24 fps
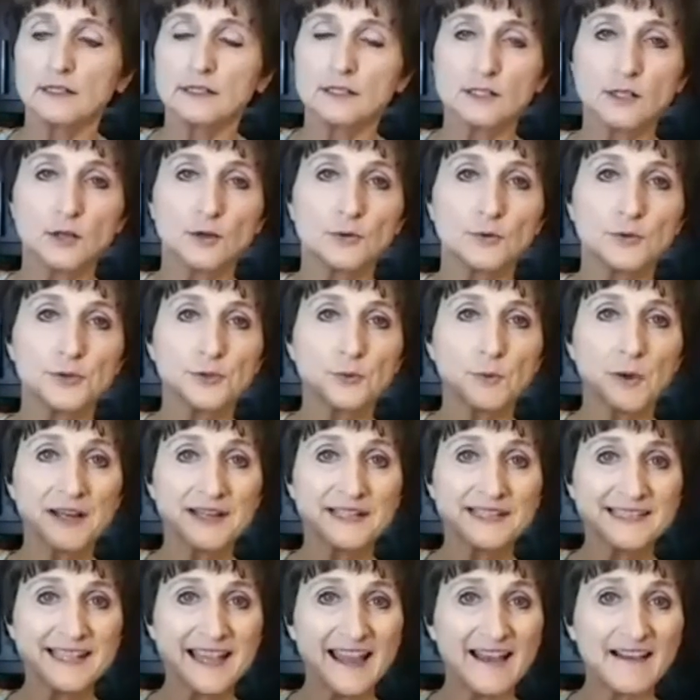So you
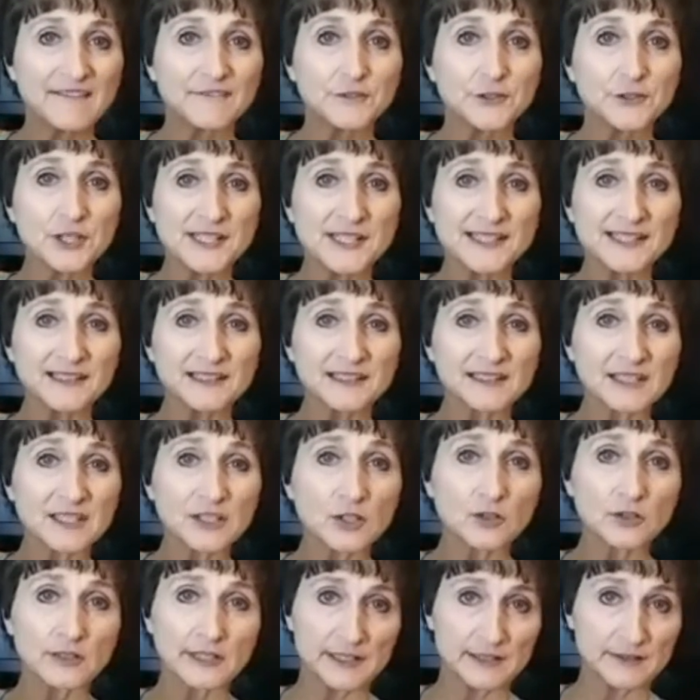want it to have just a
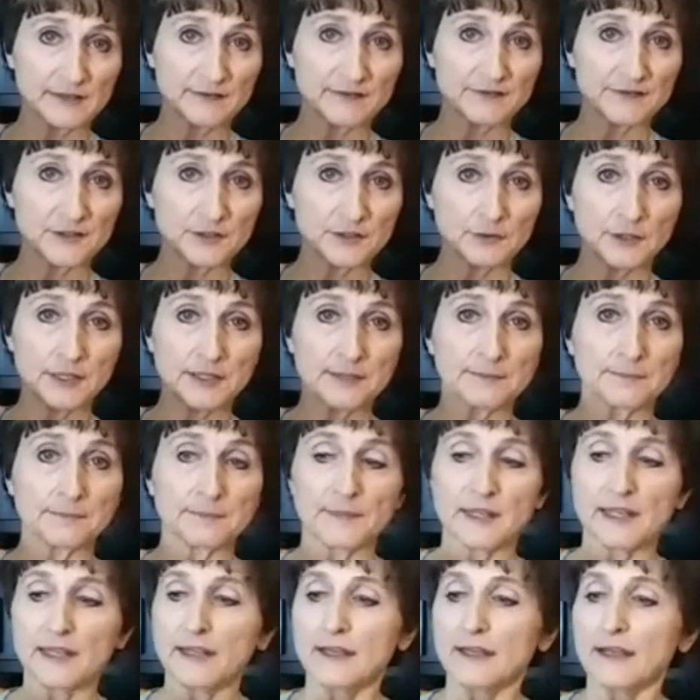little give to it.
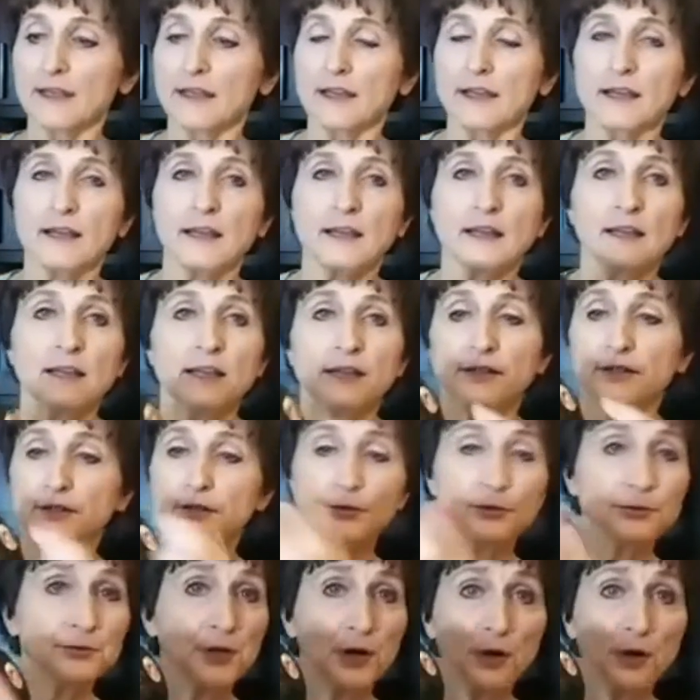
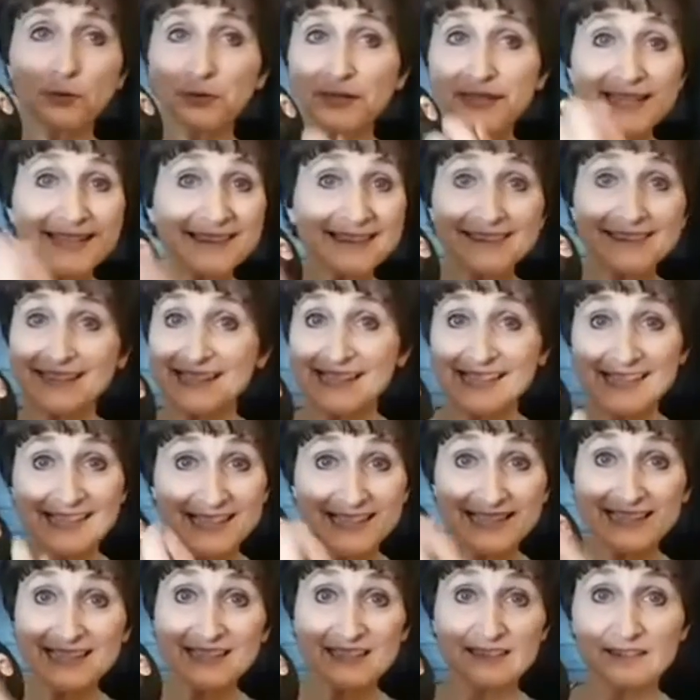You don't eat the
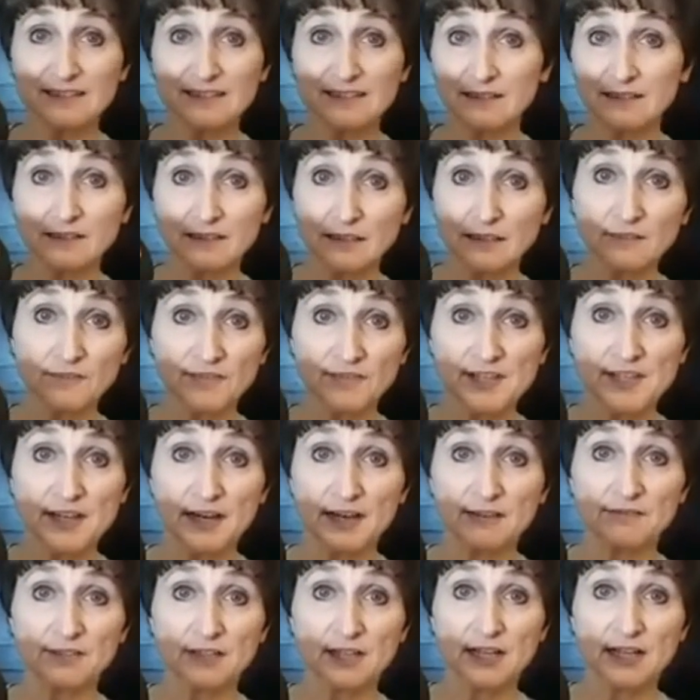skin of the
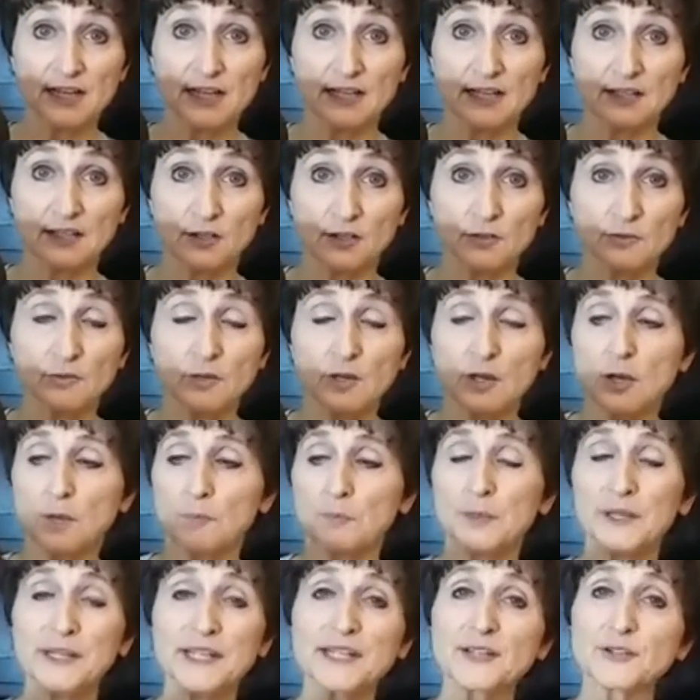avocado,
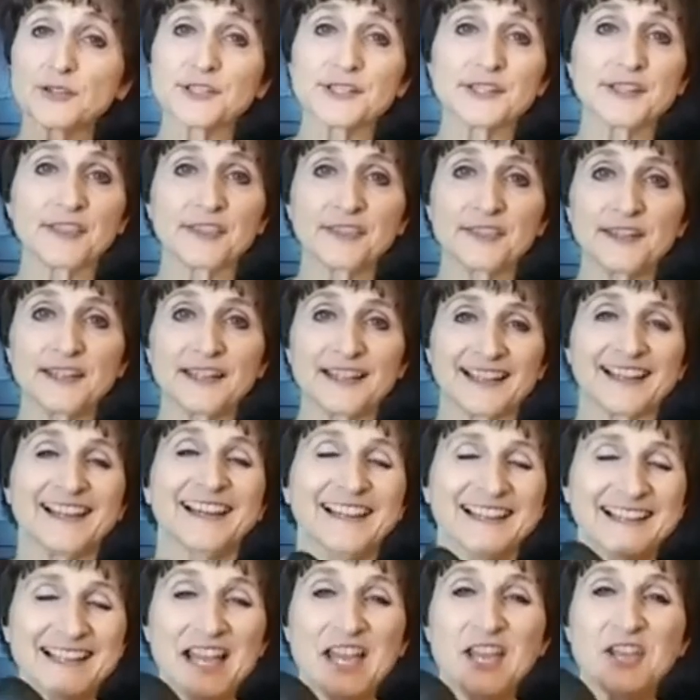but here's the thing.
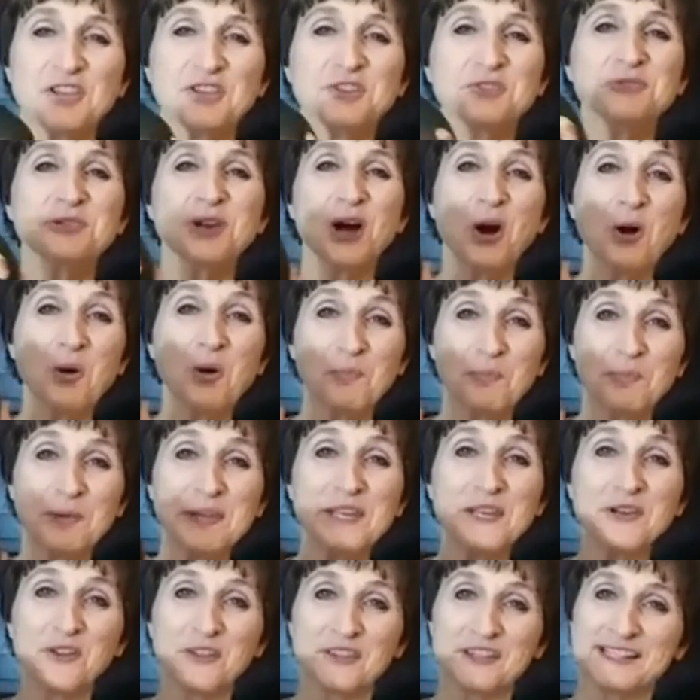You don't
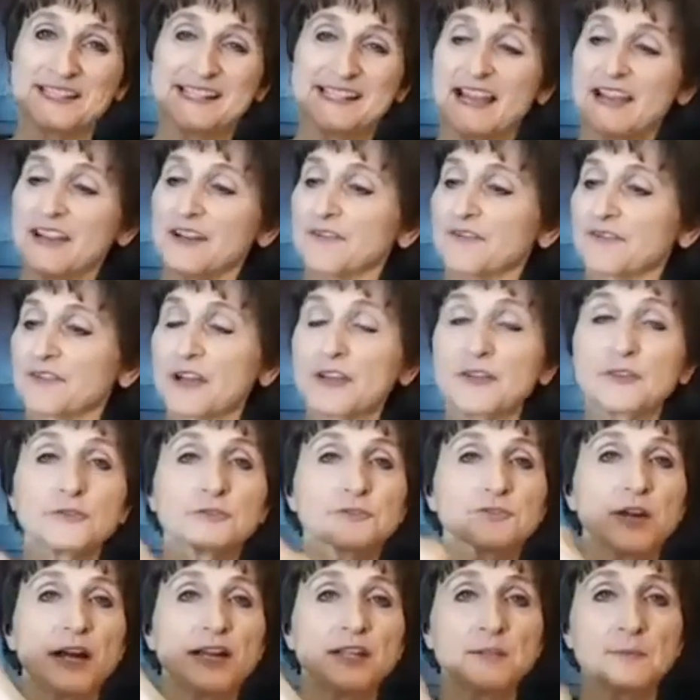peel this. I had a friend
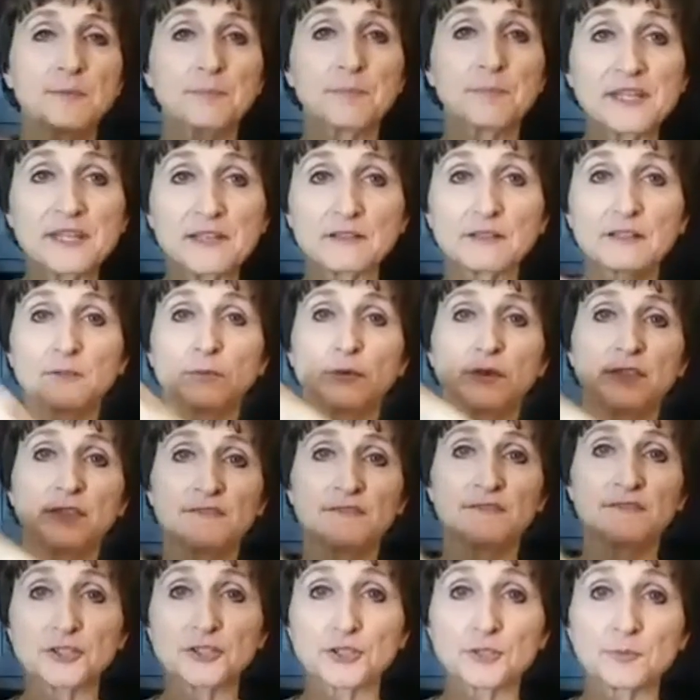who tried to peel it with a
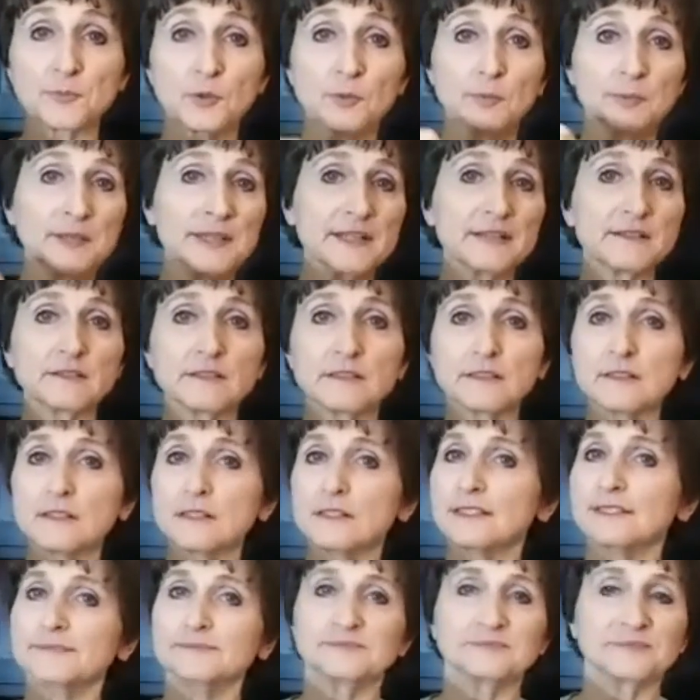vegetable
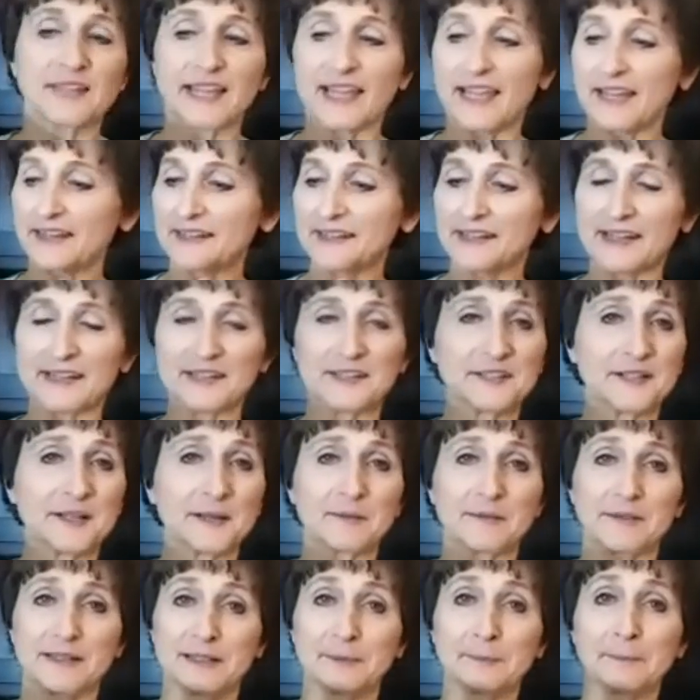peeler, and it ended
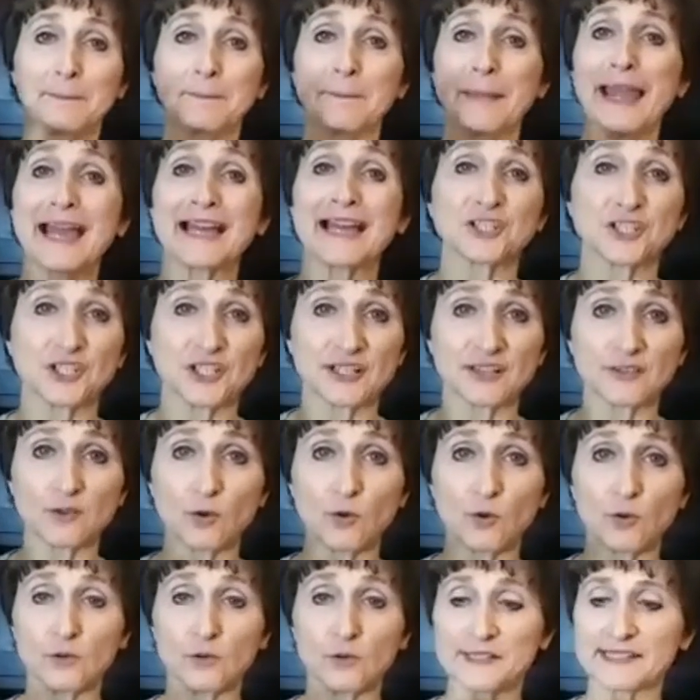up like mashing the
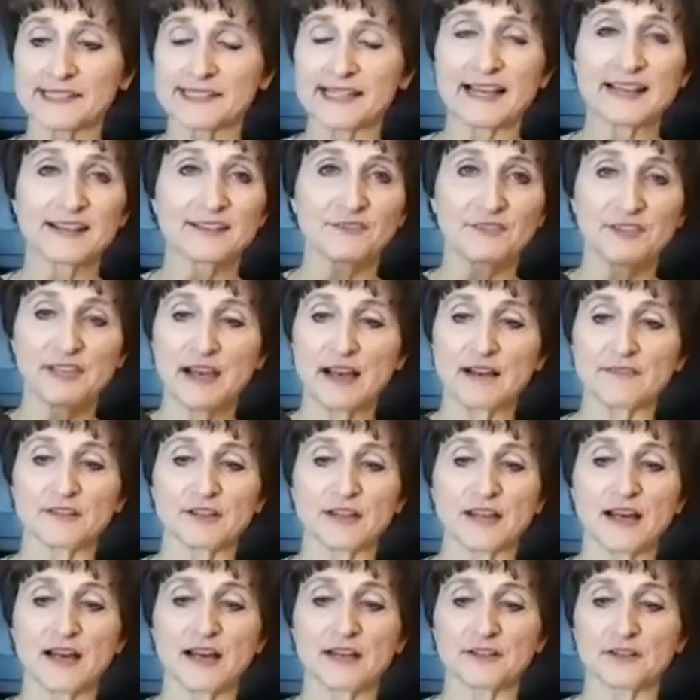whole inside of the
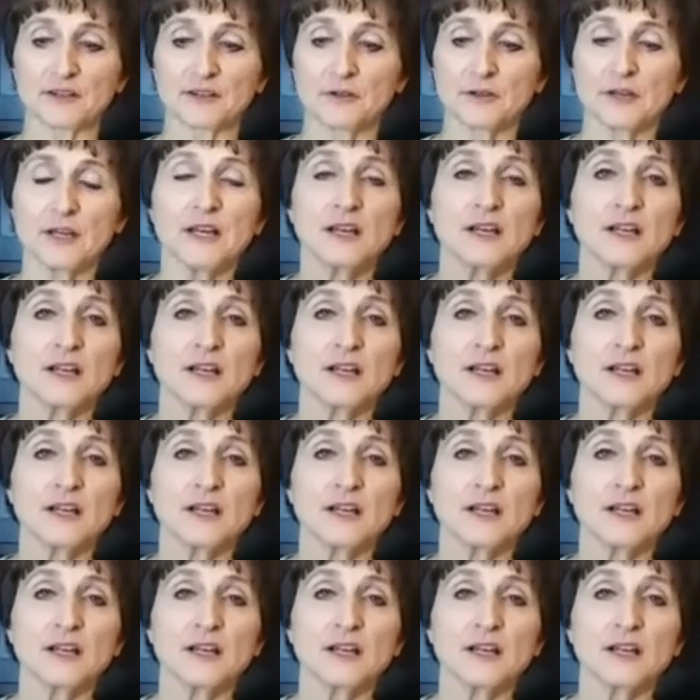avocado.